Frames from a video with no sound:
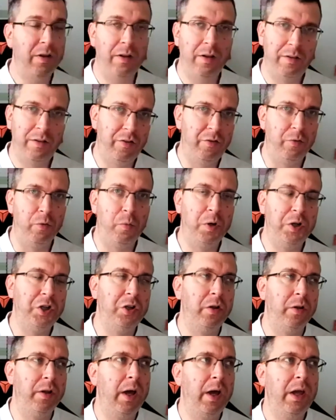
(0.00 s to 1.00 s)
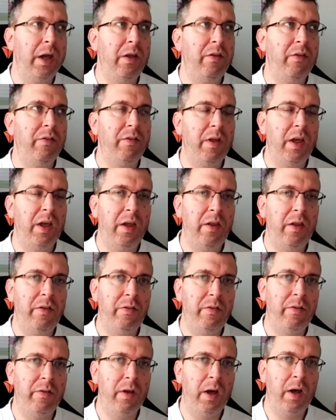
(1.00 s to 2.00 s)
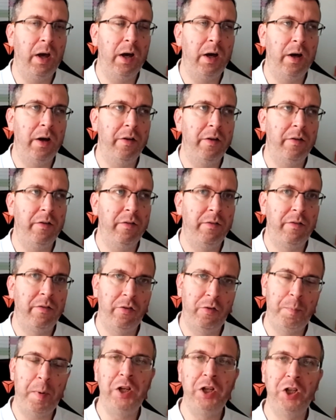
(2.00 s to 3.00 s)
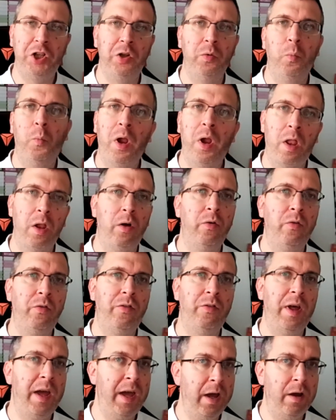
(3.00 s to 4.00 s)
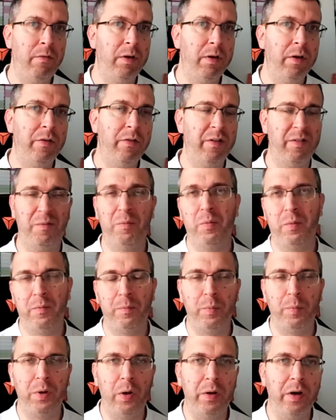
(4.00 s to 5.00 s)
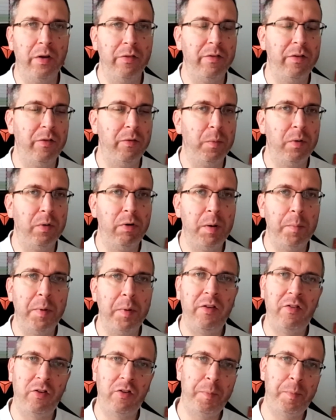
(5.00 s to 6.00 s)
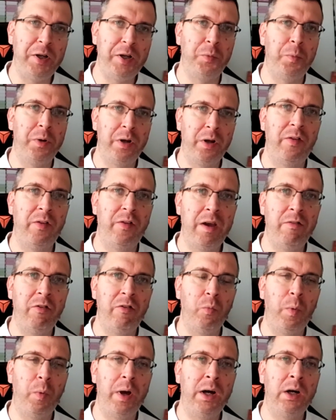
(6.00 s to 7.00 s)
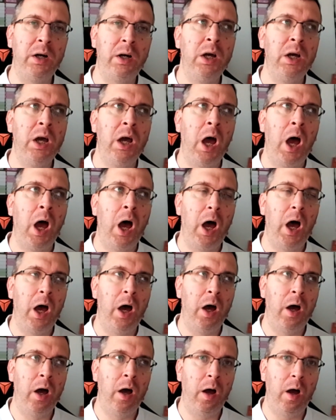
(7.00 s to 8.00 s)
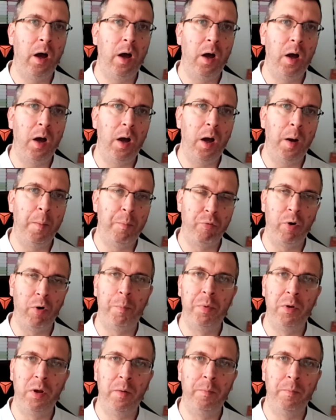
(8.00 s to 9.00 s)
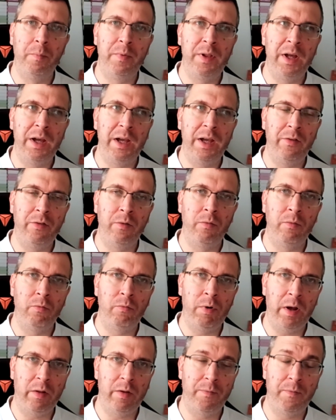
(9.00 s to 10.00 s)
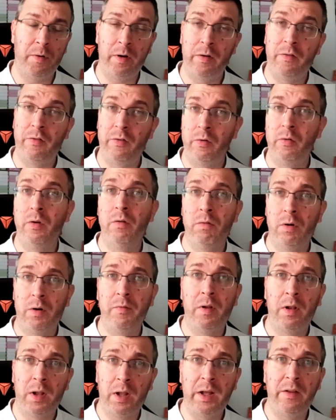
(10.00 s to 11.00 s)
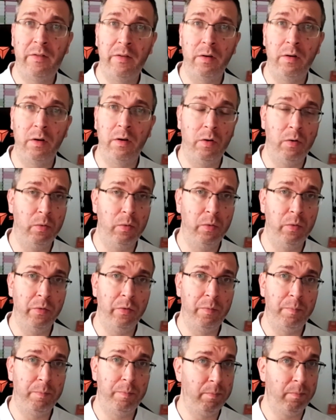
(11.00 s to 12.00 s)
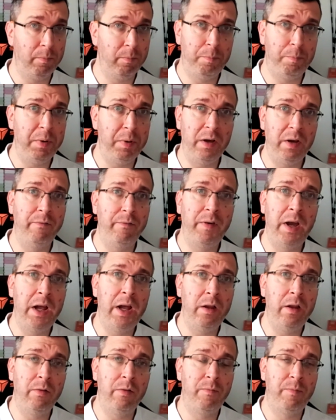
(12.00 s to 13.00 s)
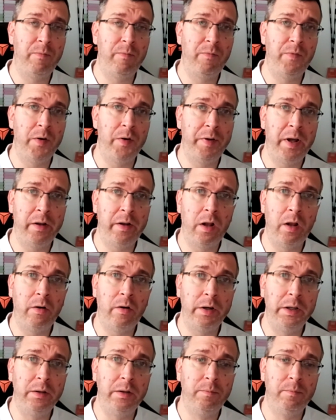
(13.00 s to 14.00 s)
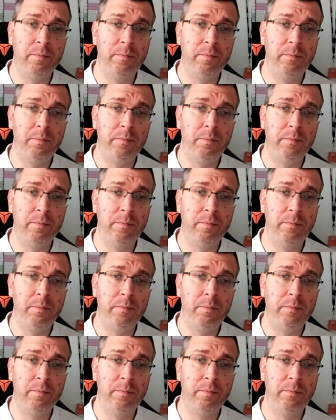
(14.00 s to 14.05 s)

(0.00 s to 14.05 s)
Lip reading: additional question on that is suspension one of those areas? I know the answer to this one already, but is suspension one areas where a problem that isn't rectified sooner rather than later can cause bigger failures further down the line?